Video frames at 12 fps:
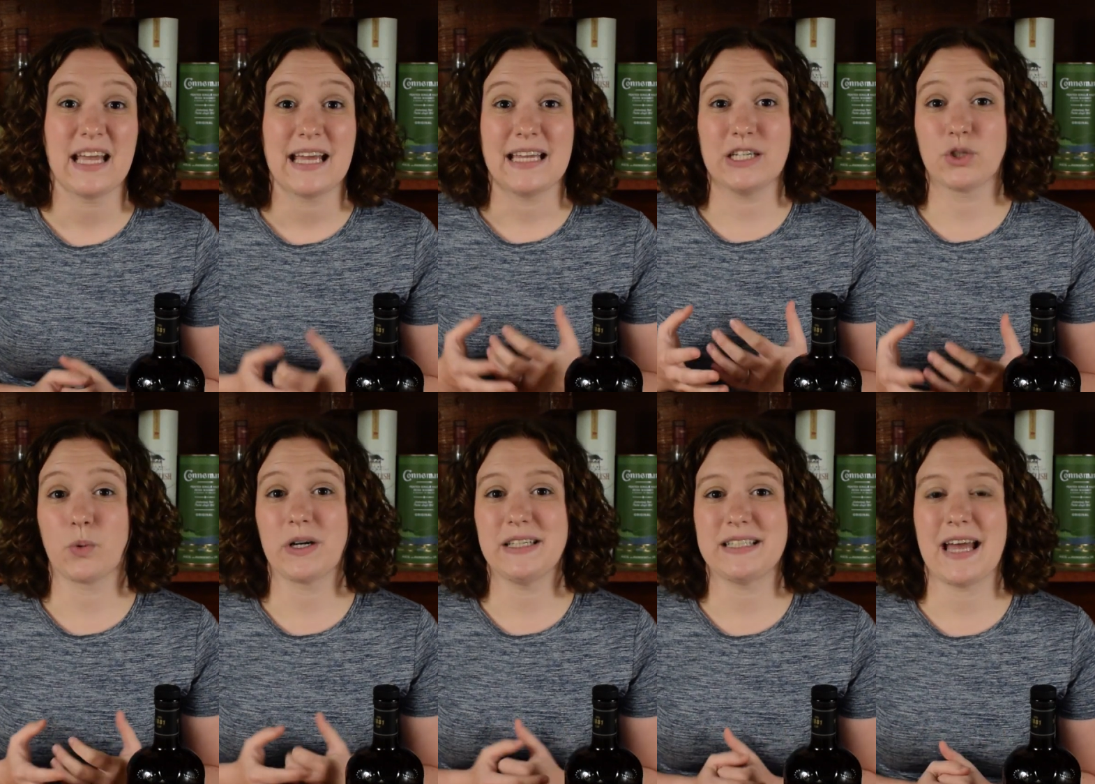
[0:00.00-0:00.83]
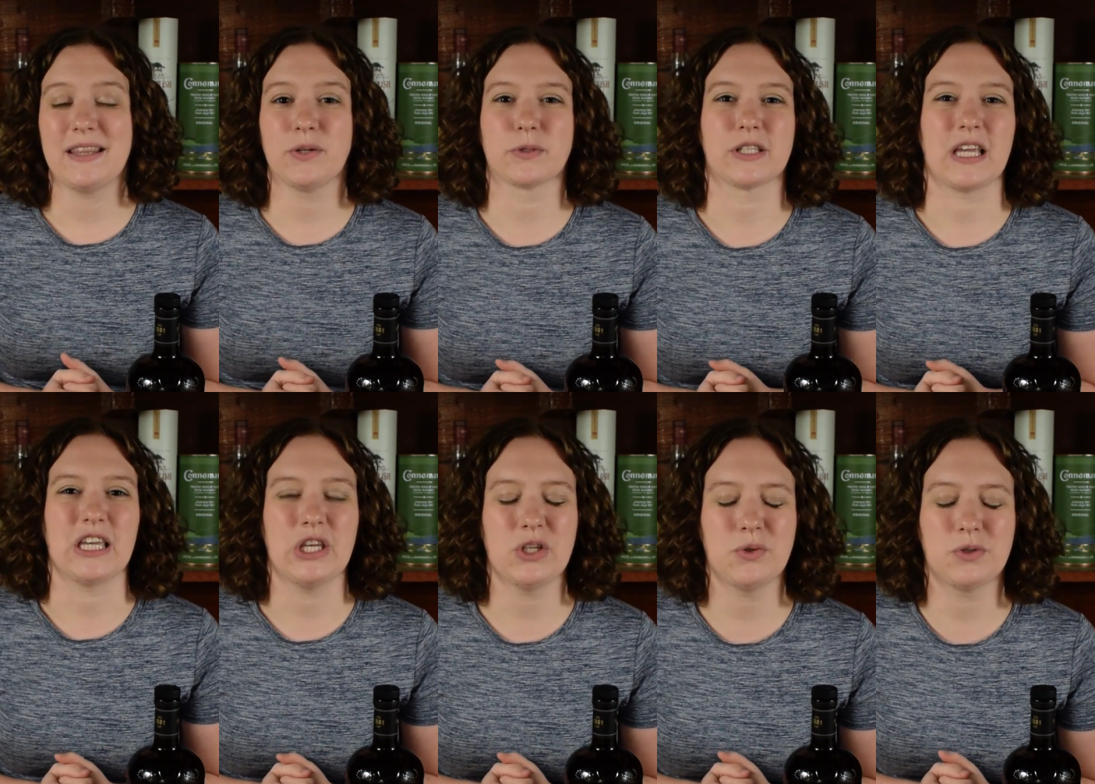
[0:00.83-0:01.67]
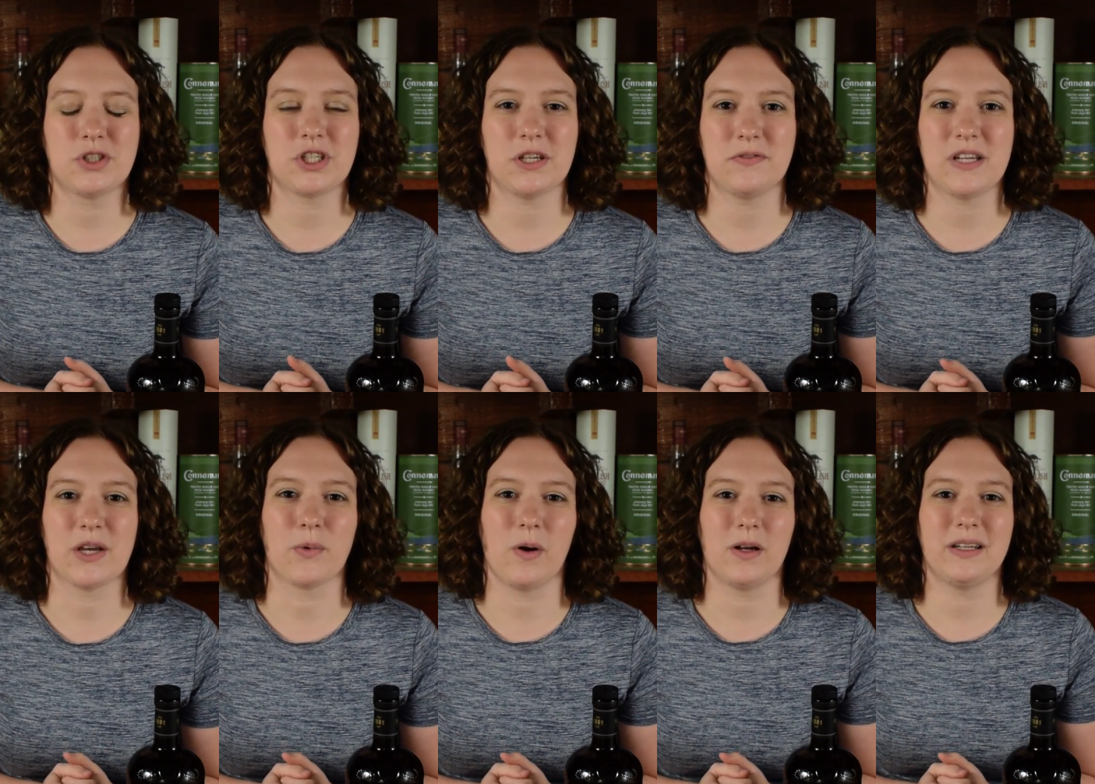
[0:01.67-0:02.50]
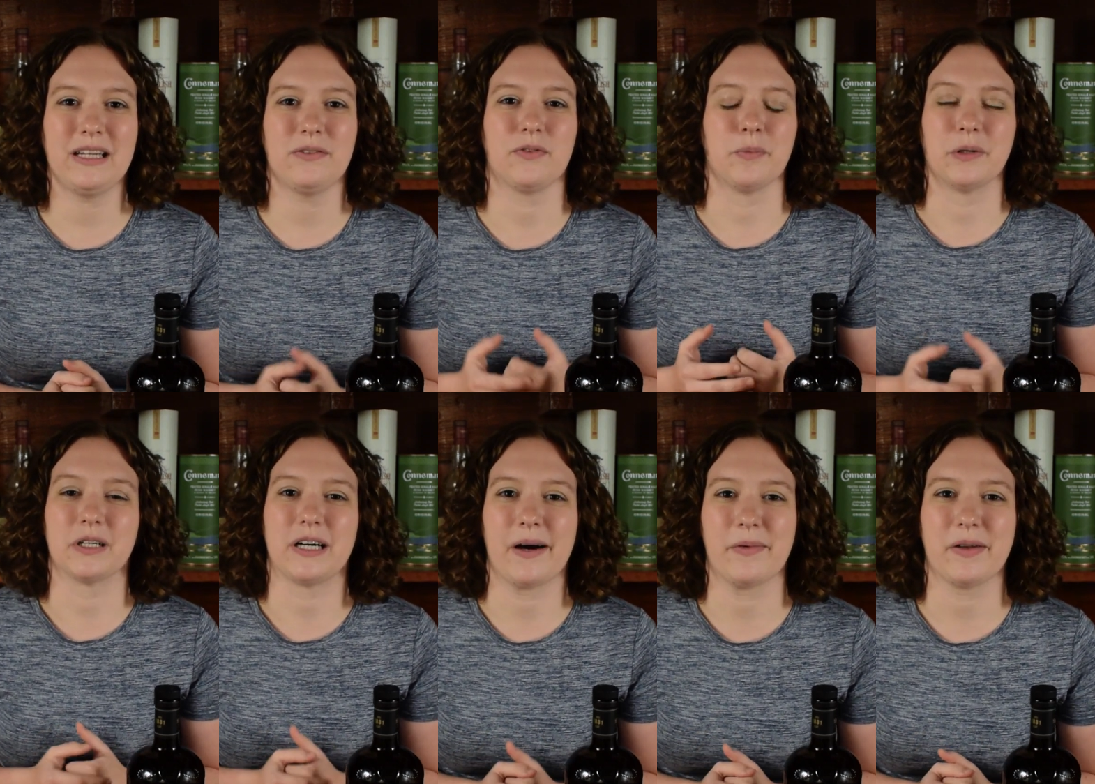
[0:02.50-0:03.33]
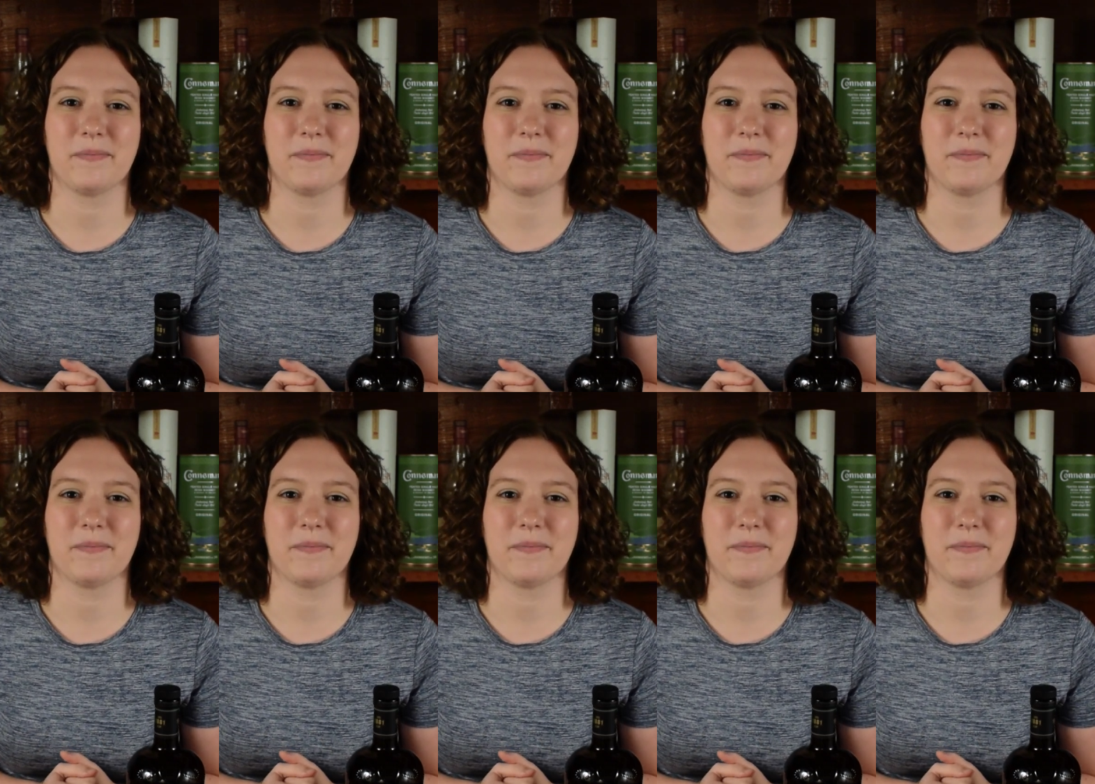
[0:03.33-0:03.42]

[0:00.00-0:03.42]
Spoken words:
And in 2010, there was a huge shift in quality for Bunnahabhain.